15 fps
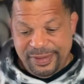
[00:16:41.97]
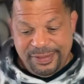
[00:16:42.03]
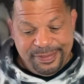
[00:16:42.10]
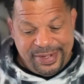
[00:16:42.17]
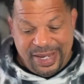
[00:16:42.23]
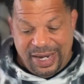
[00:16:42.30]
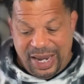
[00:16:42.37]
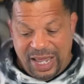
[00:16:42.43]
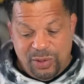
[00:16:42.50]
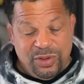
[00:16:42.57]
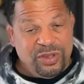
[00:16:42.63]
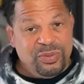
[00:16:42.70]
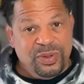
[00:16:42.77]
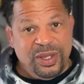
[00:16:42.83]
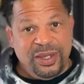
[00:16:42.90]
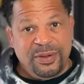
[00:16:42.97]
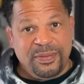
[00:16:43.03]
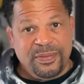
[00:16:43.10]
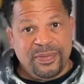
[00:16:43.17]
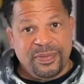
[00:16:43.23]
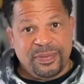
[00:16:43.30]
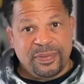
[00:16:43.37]
connect with me,
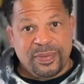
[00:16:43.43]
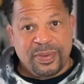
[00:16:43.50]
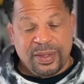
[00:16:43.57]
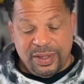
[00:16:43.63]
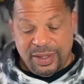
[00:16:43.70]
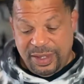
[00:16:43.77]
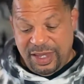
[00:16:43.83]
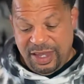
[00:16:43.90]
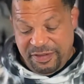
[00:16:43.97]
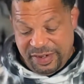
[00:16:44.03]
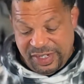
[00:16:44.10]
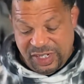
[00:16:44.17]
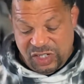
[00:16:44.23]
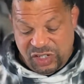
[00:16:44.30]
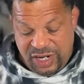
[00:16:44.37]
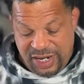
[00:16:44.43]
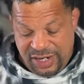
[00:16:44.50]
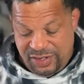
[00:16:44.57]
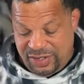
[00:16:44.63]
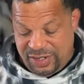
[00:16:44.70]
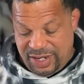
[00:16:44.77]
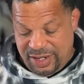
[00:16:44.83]
give us a
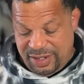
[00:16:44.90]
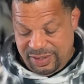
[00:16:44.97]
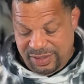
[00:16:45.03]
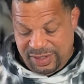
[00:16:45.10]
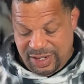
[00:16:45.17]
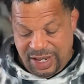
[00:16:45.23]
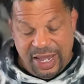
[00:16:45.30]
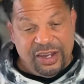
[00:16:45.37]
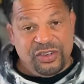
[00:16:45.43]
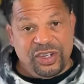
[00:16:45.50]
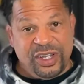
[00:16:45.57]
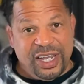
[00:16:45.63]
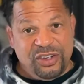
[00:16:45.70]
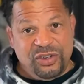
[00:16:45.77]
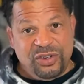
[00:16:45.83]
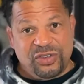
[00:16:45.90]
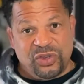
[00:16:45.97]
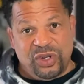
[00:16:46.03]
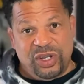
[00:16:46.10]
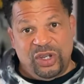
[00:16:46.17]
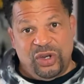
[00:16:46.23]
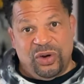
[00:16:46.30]
chance to educate you so
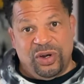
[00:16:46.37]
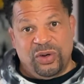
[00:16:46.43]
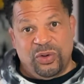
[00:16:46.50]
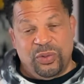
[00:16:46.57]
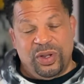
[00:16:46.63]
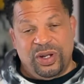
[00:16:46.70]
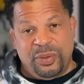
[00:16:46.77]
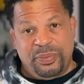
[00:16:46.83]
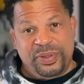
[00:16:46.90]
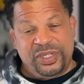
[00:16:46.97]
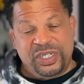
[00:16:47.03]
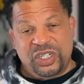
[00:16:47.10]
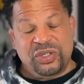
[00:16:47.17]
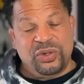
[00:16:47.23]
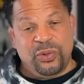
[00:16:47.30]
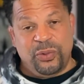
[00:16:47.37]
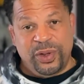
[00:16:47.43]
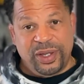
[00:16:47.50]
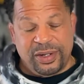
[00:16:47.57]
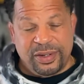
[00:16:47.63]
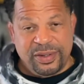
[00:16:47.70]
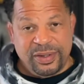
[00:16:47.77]
that you're in a position to
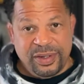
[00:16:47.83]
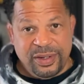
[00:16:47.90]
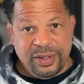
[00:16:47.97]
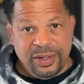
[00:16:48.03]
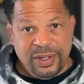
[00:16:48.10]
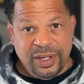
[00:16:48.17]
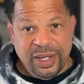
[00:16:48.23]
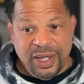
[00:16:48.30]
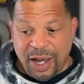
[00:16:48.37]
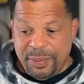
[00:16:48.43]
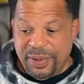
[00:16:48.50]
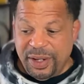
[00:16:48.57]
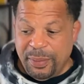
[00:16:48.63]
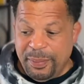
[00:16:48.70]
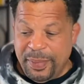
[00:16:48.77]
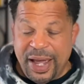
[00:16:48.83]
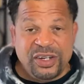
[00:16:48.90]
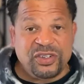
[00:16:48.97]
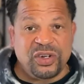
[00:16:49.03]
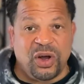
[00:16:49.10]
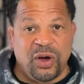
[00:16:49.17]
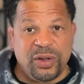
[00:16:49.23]
win. I mean,
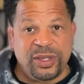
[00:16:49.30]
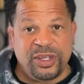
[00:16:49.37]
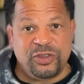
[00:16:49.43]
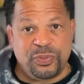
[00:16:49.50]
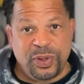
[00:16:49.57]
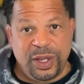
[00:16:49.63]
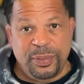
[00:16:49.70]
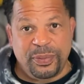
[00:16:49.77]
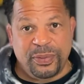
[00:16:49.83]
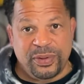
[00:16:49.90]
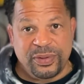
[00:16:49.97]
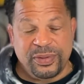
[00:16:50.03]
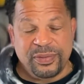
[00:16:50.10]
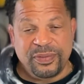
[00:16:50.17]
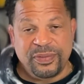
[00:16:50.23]
imagine all these people